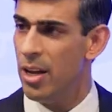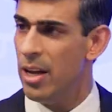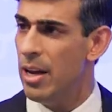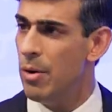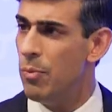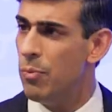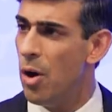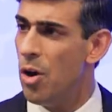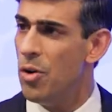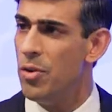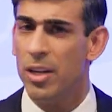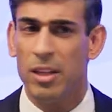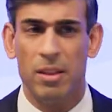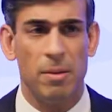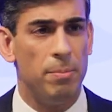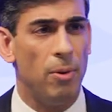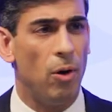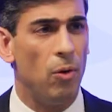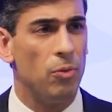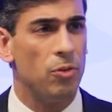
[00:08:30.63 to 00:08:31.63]
eroding
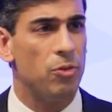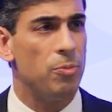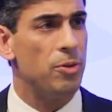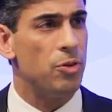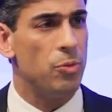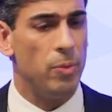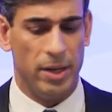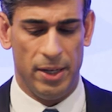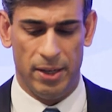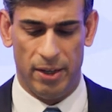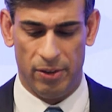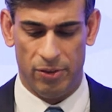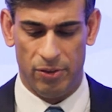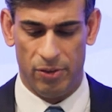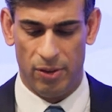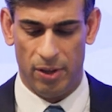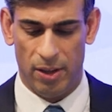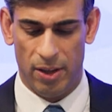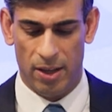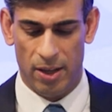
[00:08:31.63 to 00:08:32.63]
the bonds between
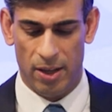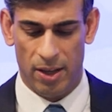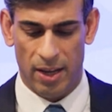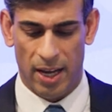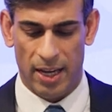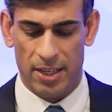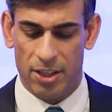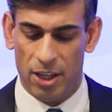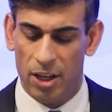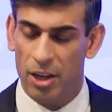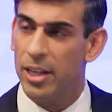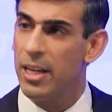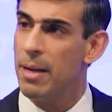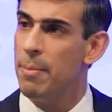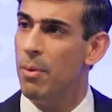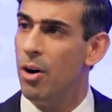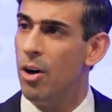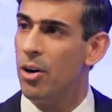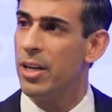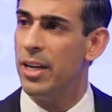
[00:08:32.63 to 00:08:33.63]
us and turning a
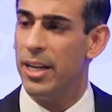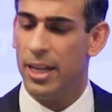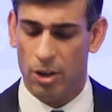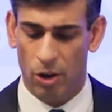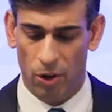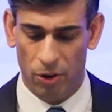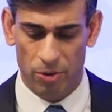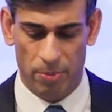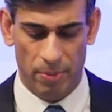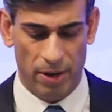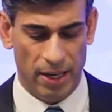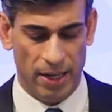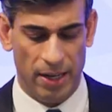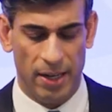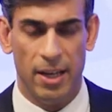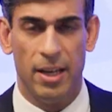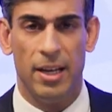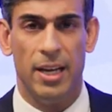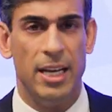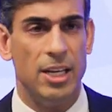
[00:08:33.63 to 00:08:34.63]
market economy
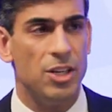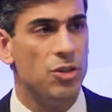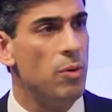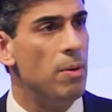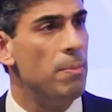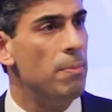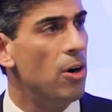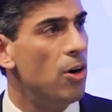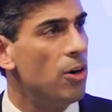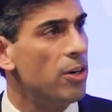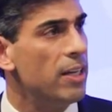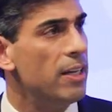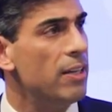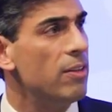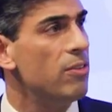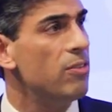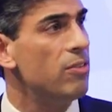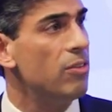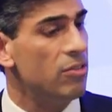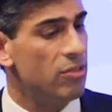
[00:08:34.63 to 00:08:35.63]
into a
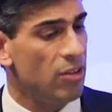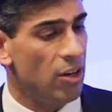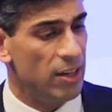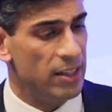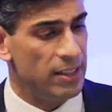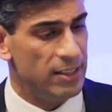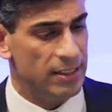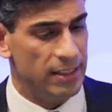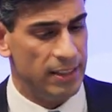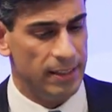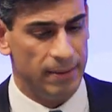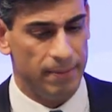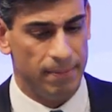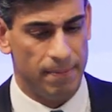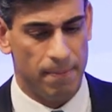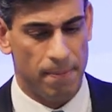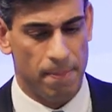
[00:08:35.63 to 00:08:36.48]
market society.